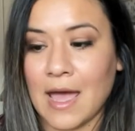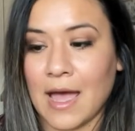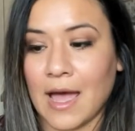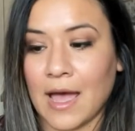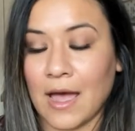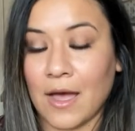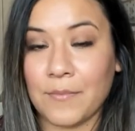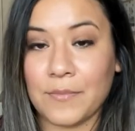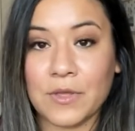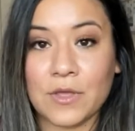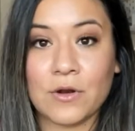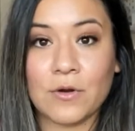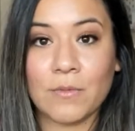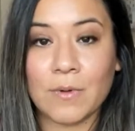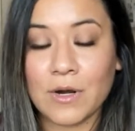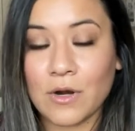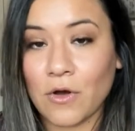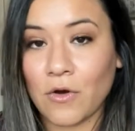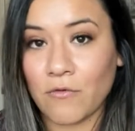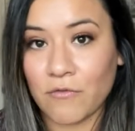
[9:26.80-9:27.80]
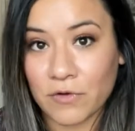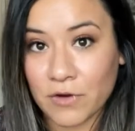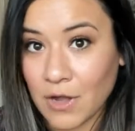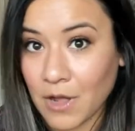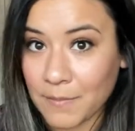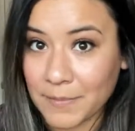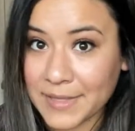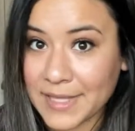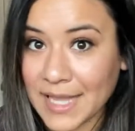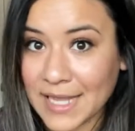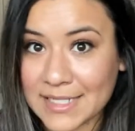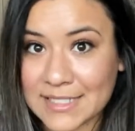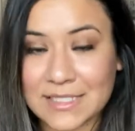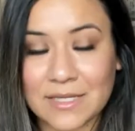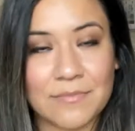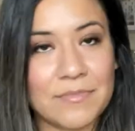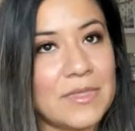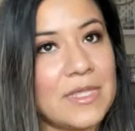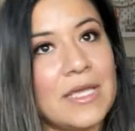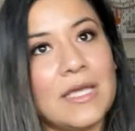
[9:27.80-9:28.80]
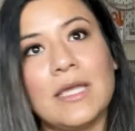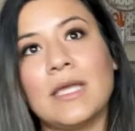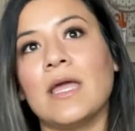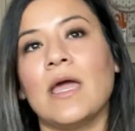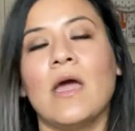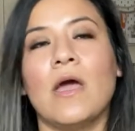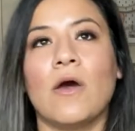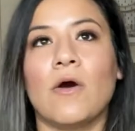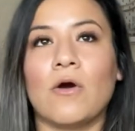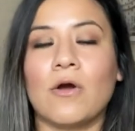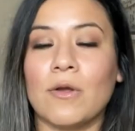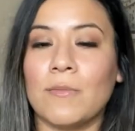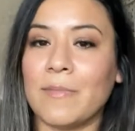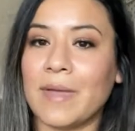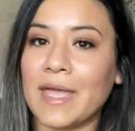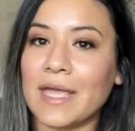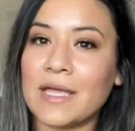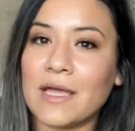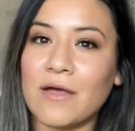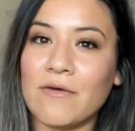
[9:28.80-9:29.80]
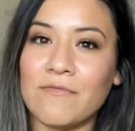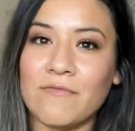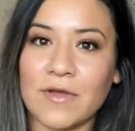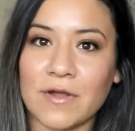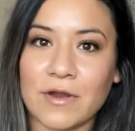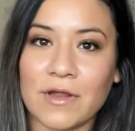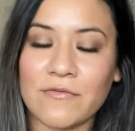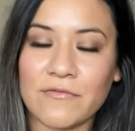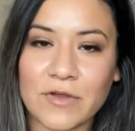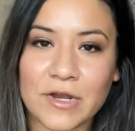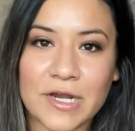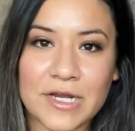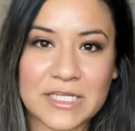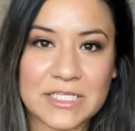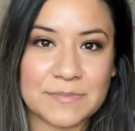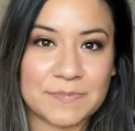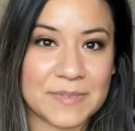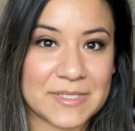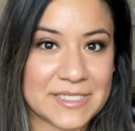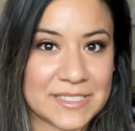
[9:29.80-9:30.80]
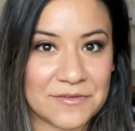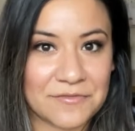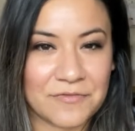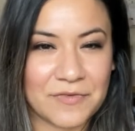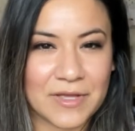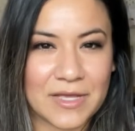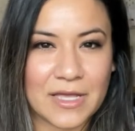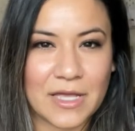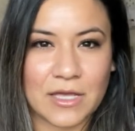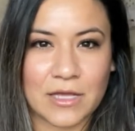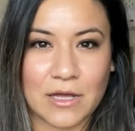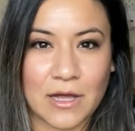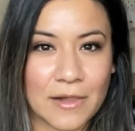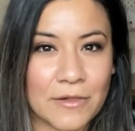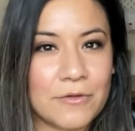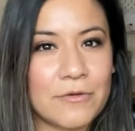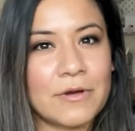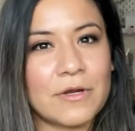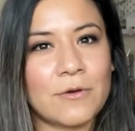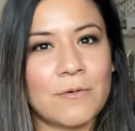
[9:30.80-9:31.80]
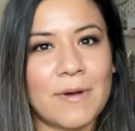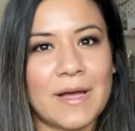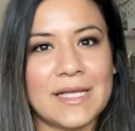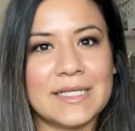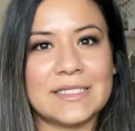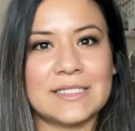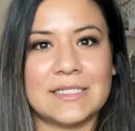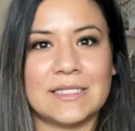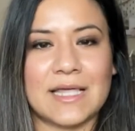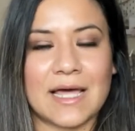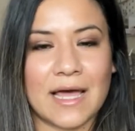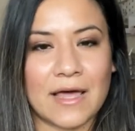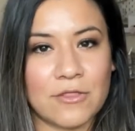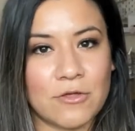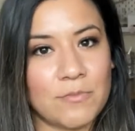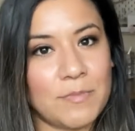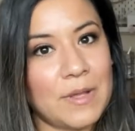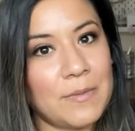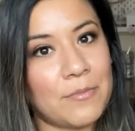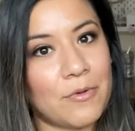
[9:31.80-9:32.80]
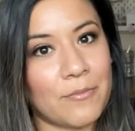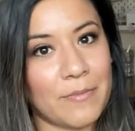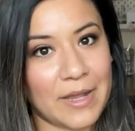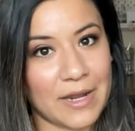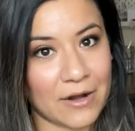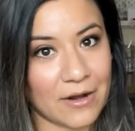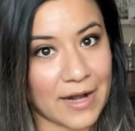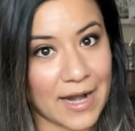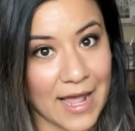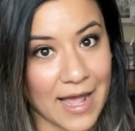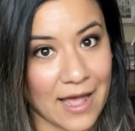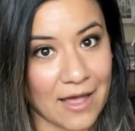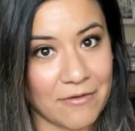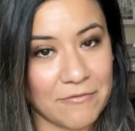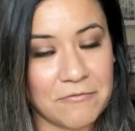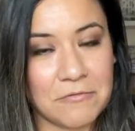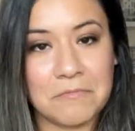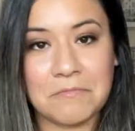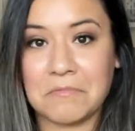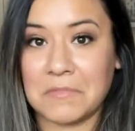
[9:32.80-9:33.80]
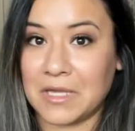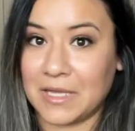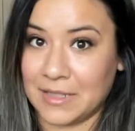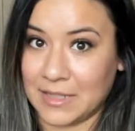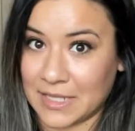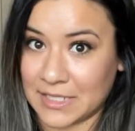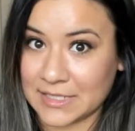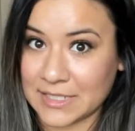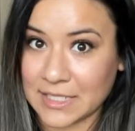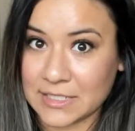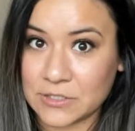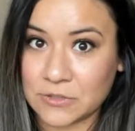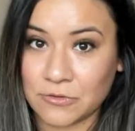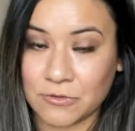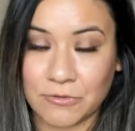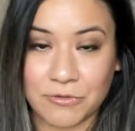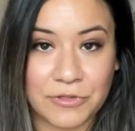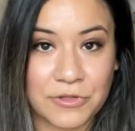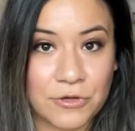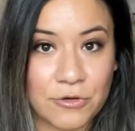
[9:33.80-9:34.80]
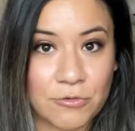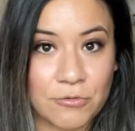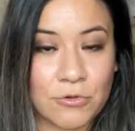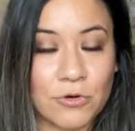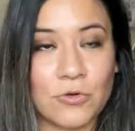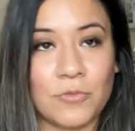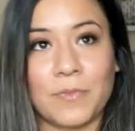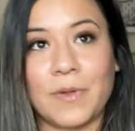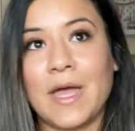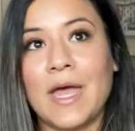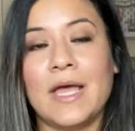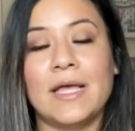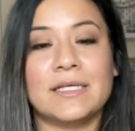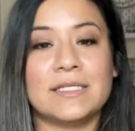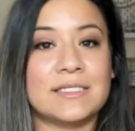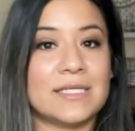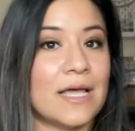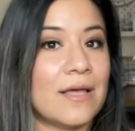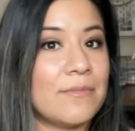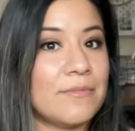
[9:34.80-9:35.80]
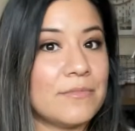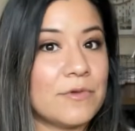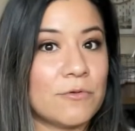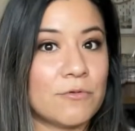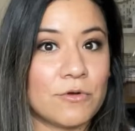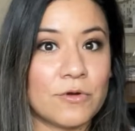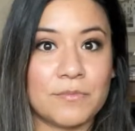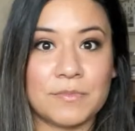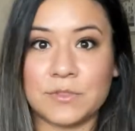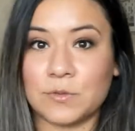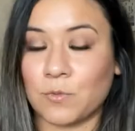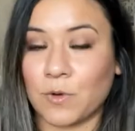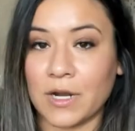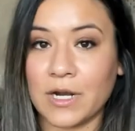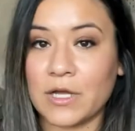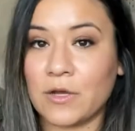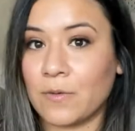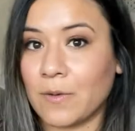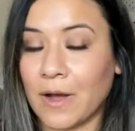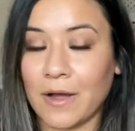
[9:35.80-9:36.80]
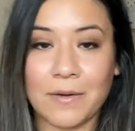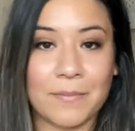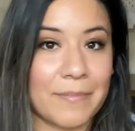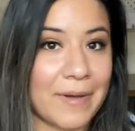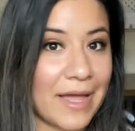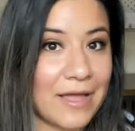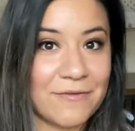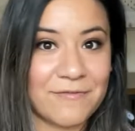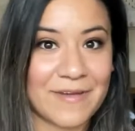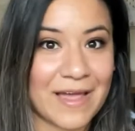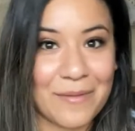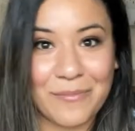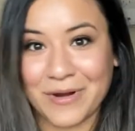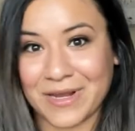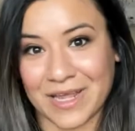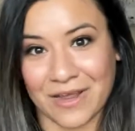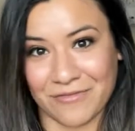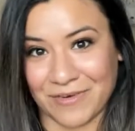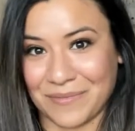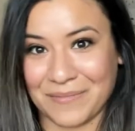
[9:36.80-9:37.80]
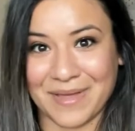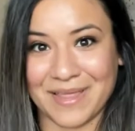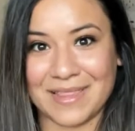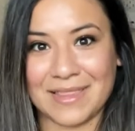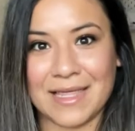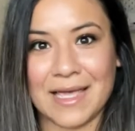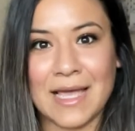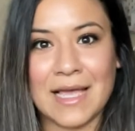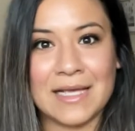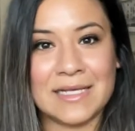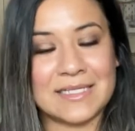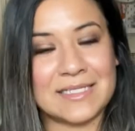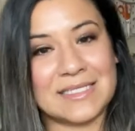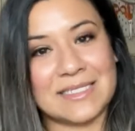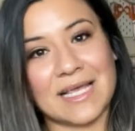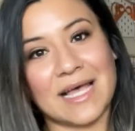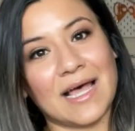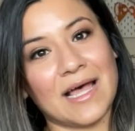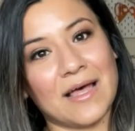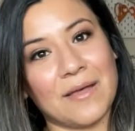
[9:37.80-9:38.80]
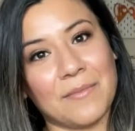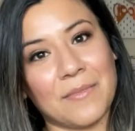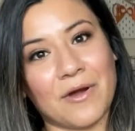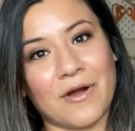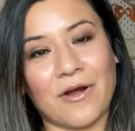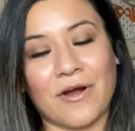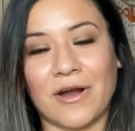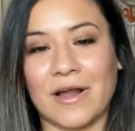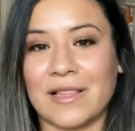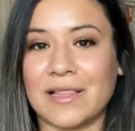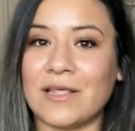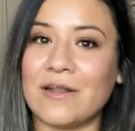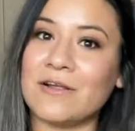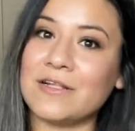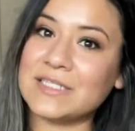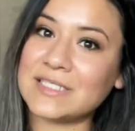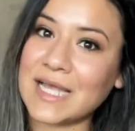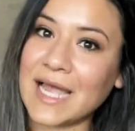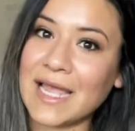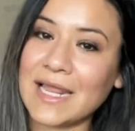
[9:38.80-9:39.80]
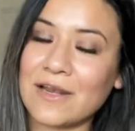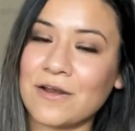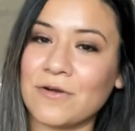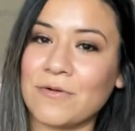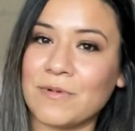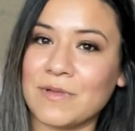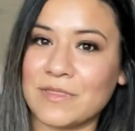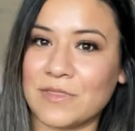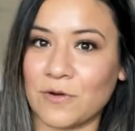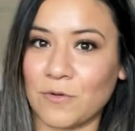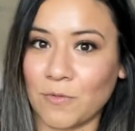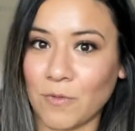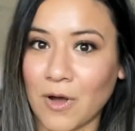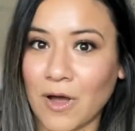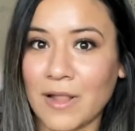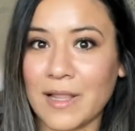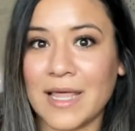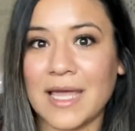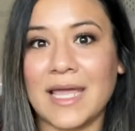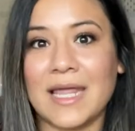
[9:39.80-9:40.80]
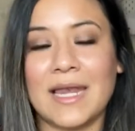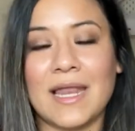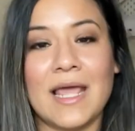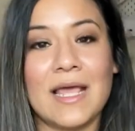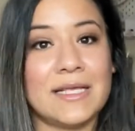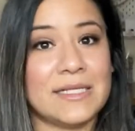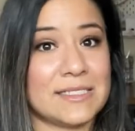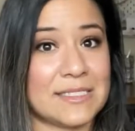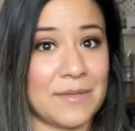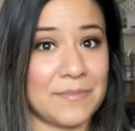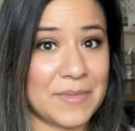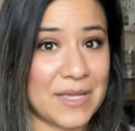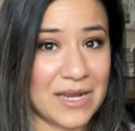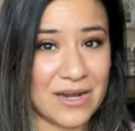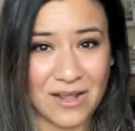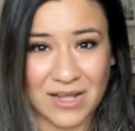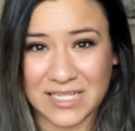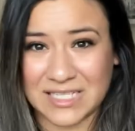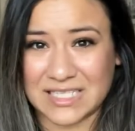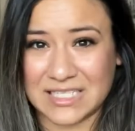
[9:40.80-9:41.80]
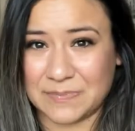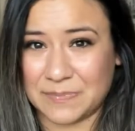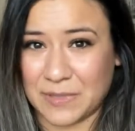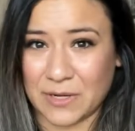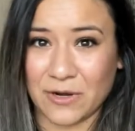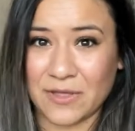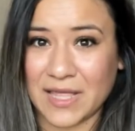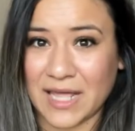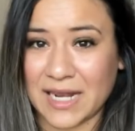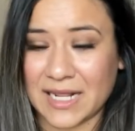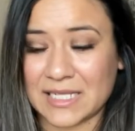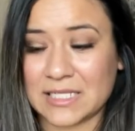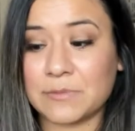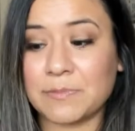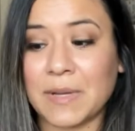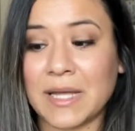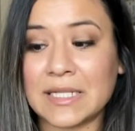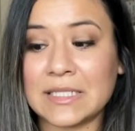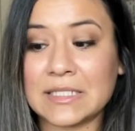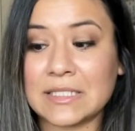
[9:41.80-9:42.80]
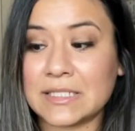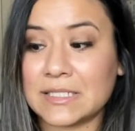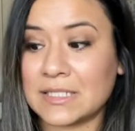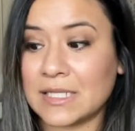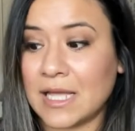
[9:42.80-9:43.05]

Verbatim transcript: Um, you don't want to overcomplicate something or make a very, very specific color request that other people may not have unless that's cool with your group. Some groups want to go out and buy fabric every month. Some are a little tighter with their wallet. Some cannot spare that expense.